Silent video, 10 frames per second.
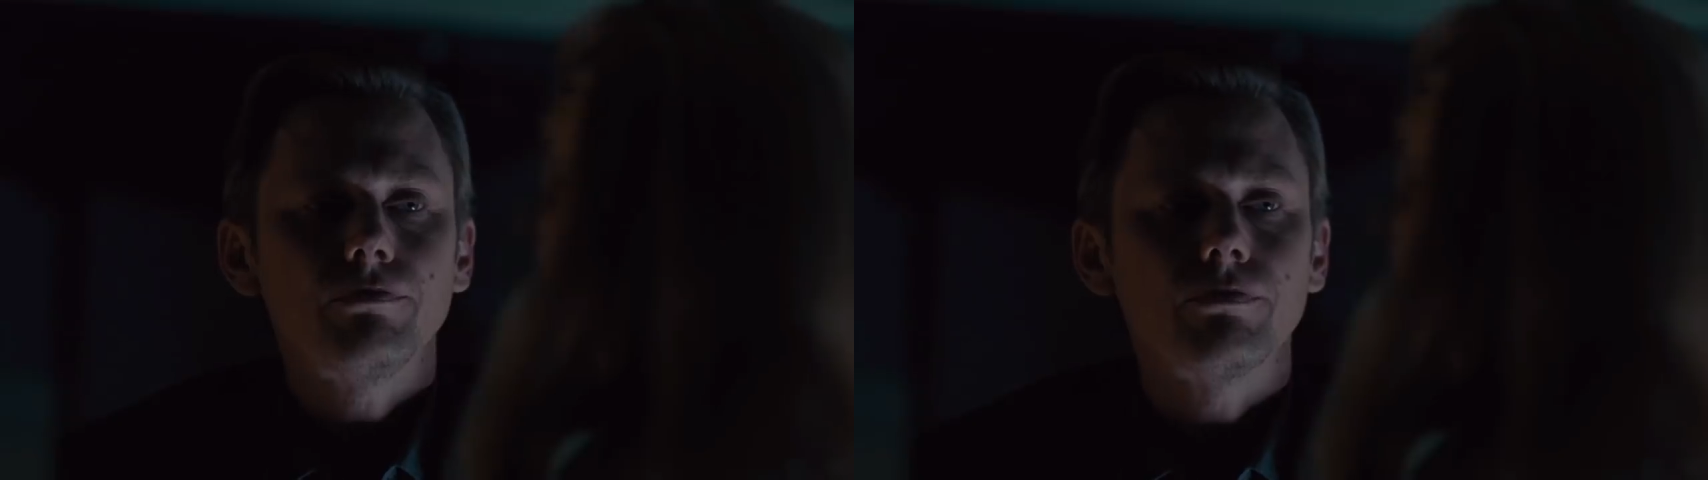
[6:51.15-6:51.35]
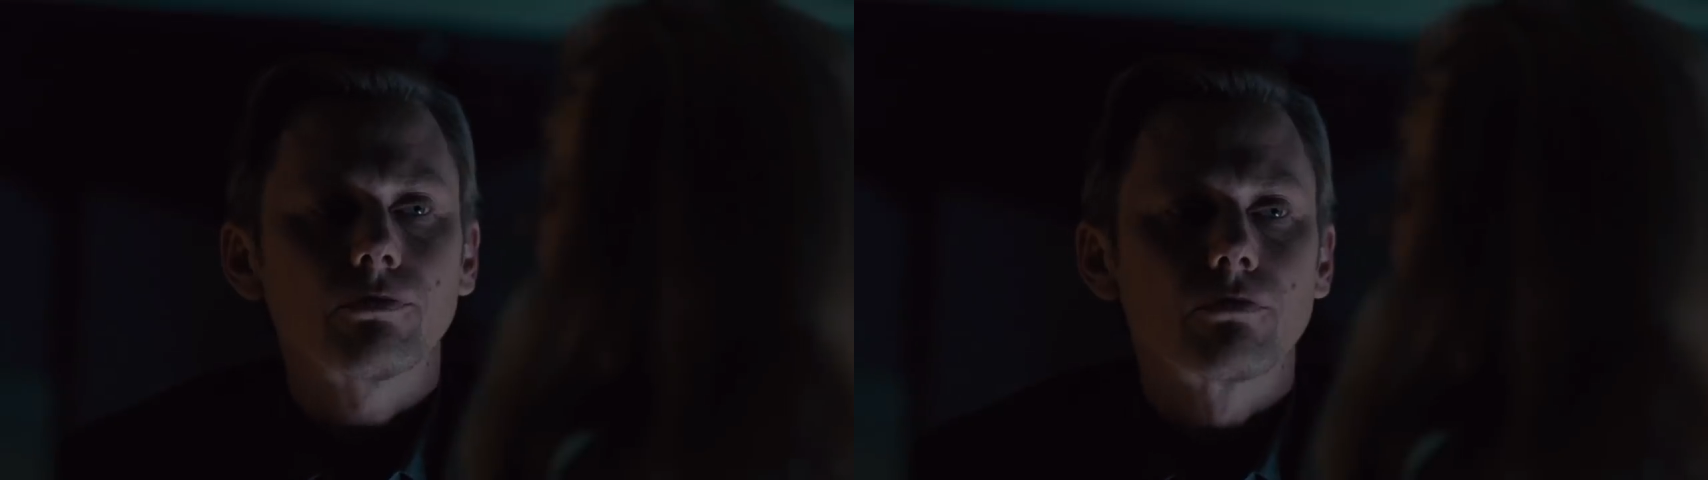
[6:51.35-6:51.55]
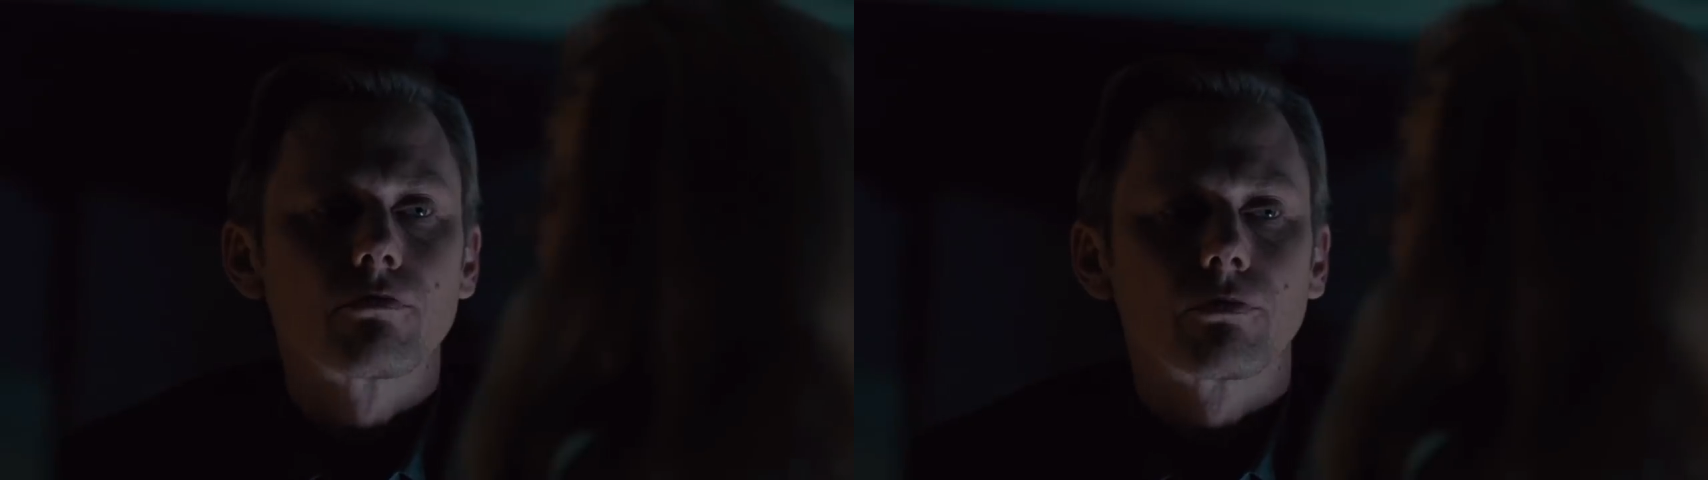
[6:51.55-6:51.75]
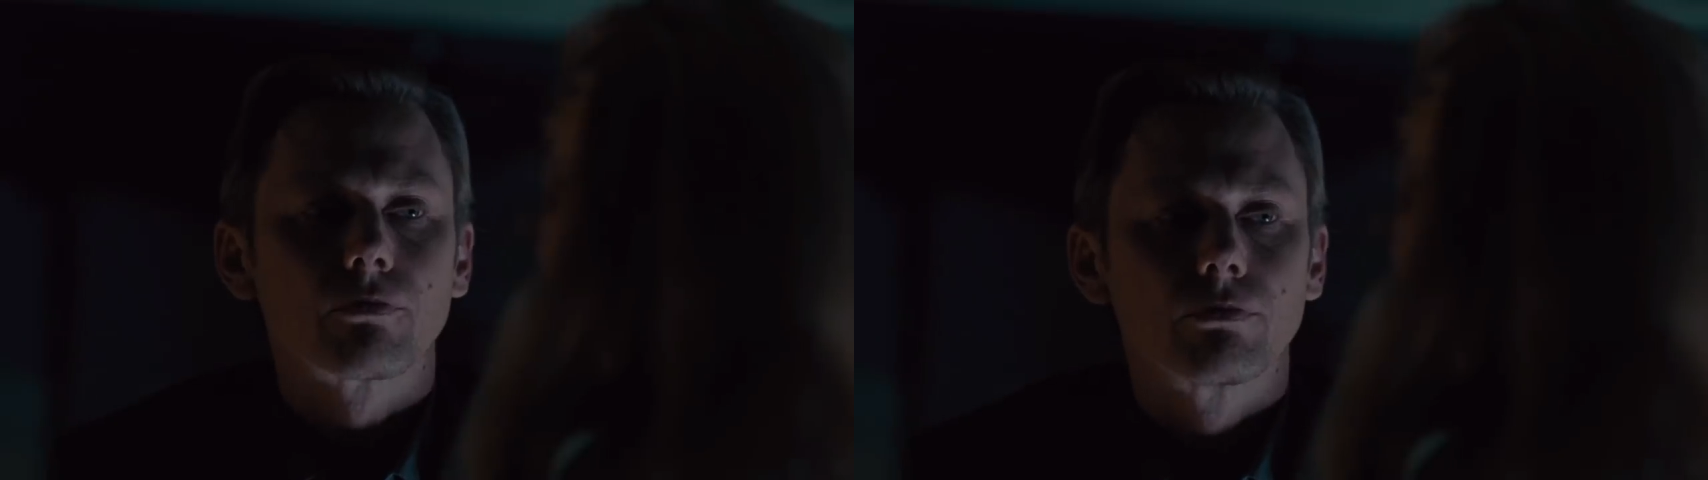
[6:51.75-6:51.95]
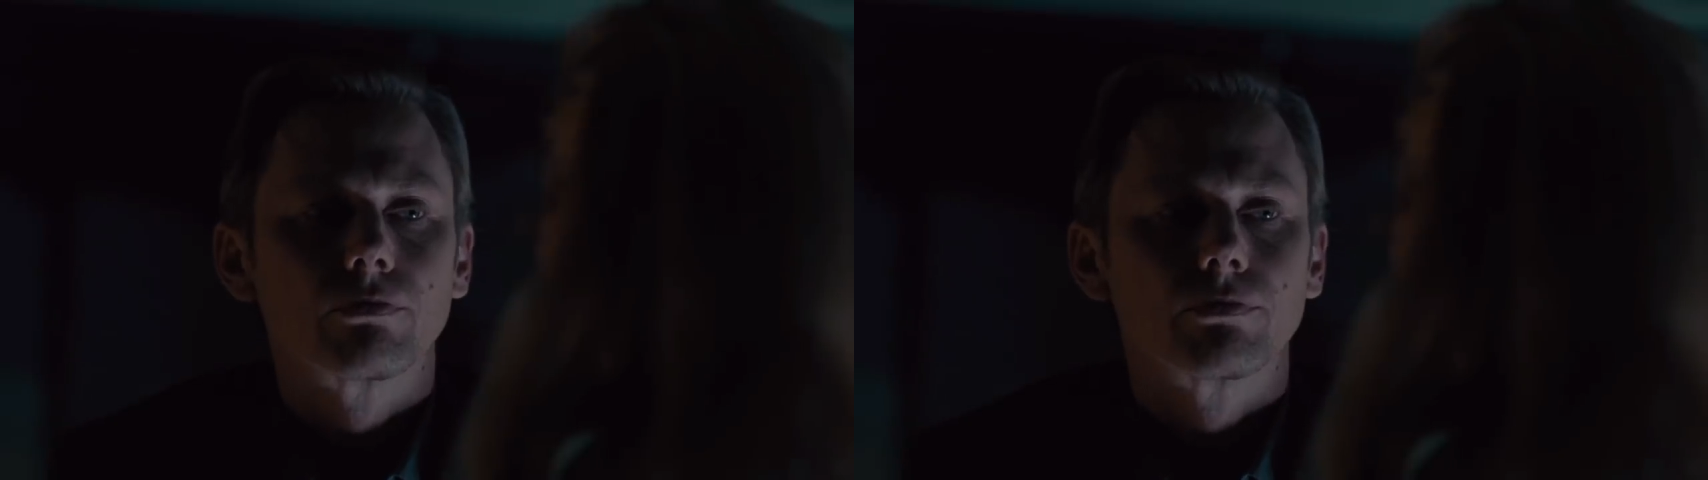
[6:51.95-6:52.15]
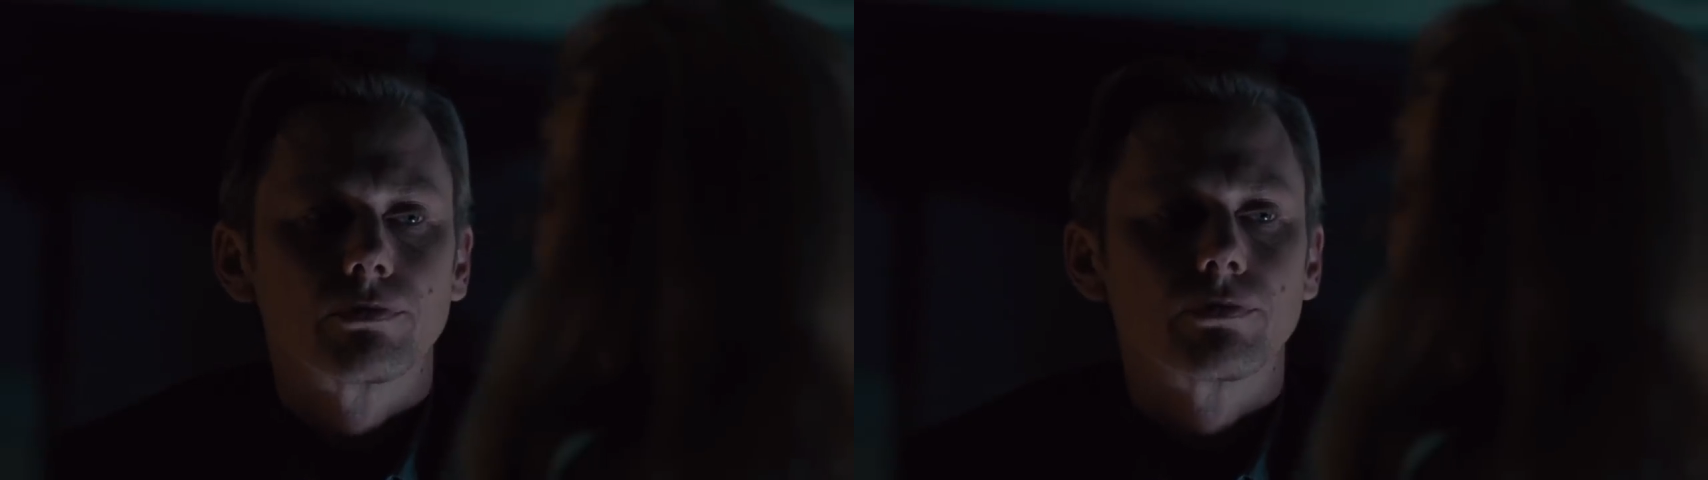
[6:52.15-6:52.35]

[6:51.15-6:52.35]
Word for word: William thinks that every